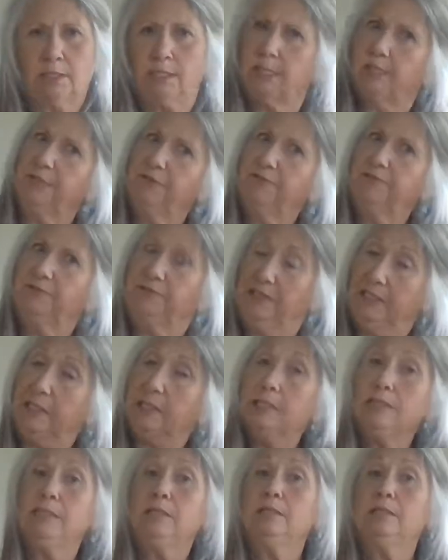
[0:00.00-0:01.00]
Are you
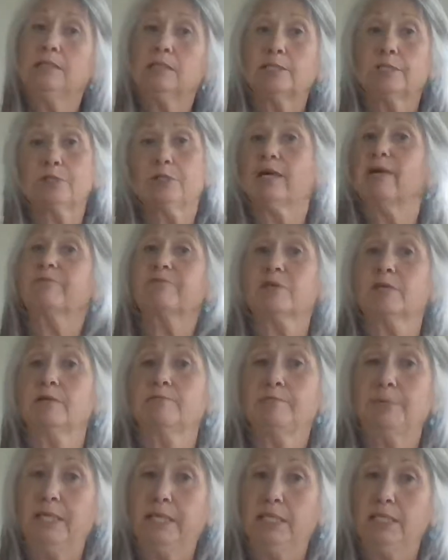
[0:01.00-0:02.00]
feeling that you have to
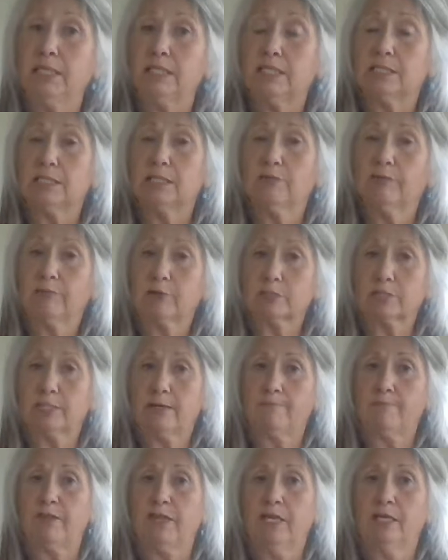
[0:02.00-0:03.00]
compete for
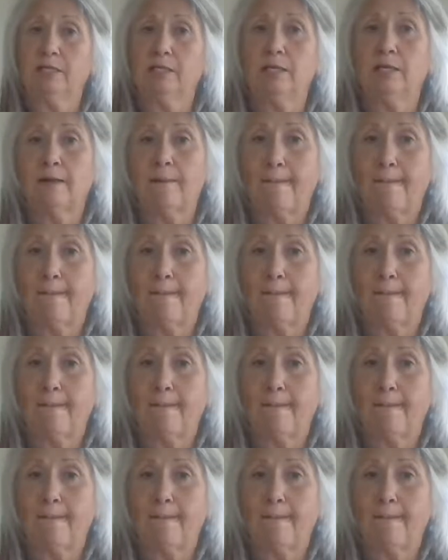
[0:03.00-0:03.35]
something?